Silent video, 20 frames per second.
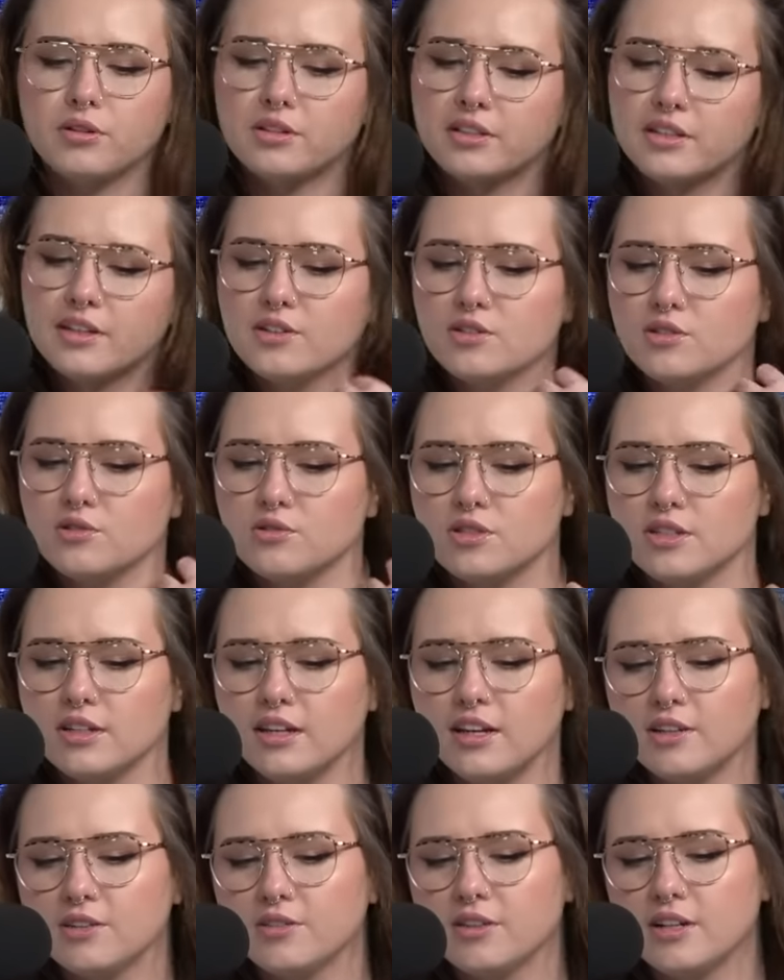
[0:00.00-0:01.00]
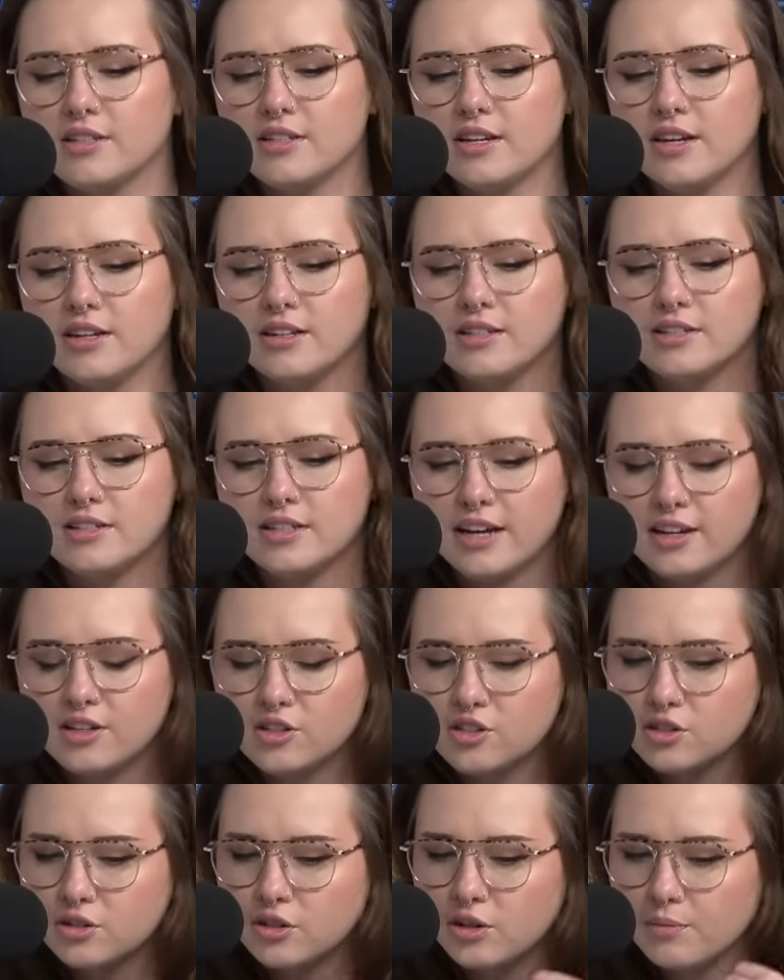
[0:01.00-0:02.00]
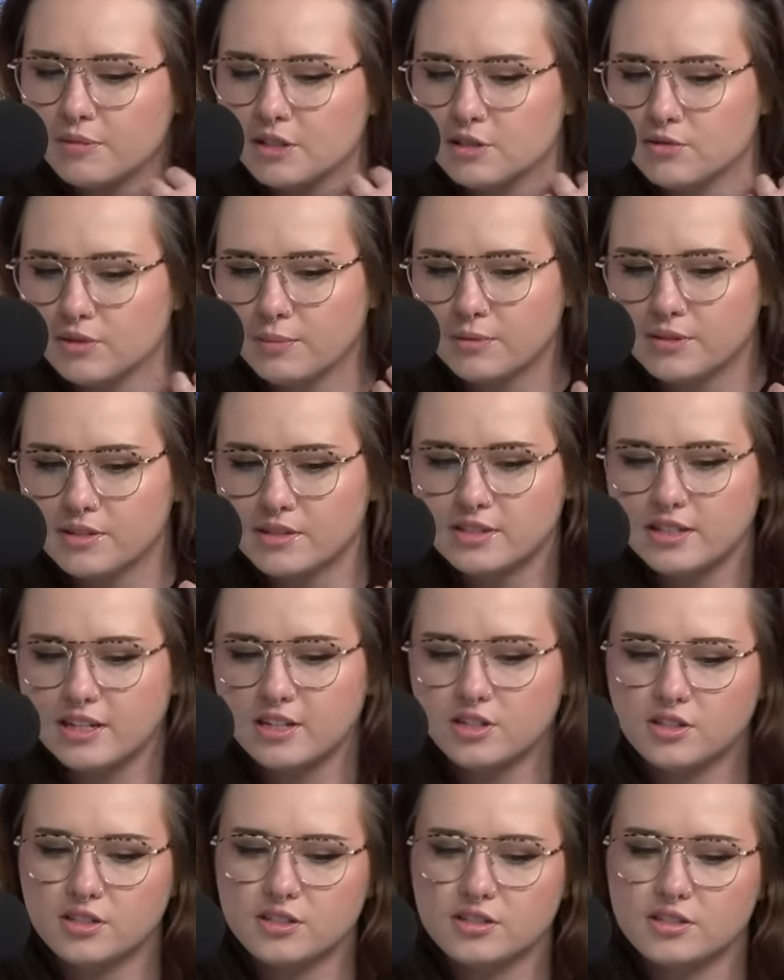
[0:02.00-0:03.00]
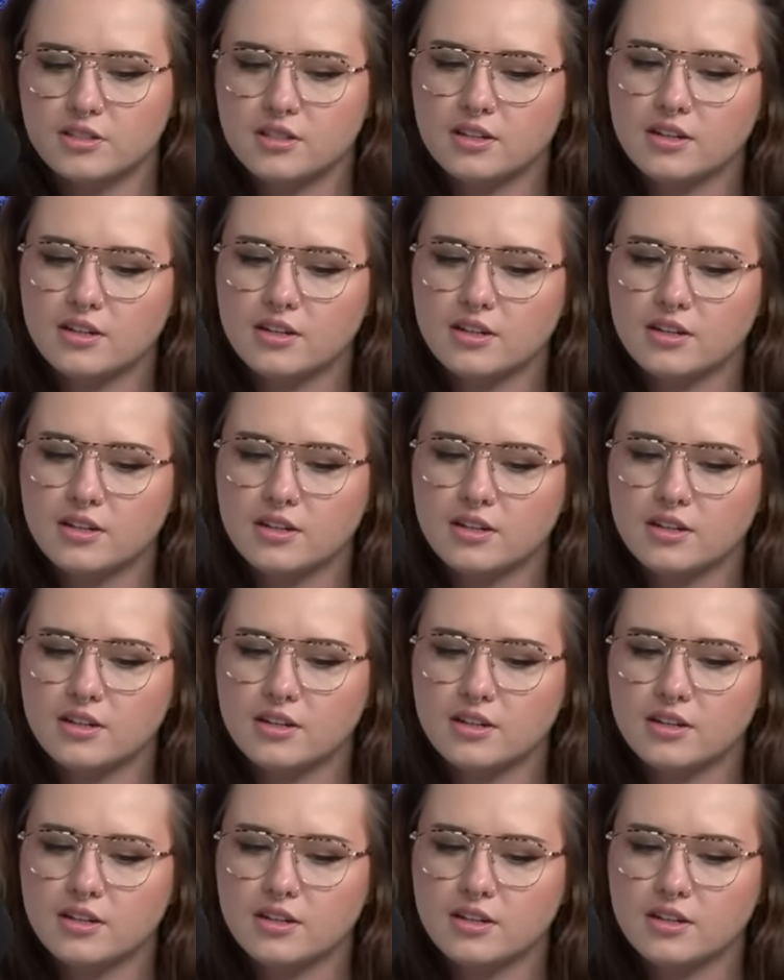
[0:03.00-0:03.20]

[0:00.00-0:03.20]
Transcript: bullying due to ignorance and intentional misrepresentations.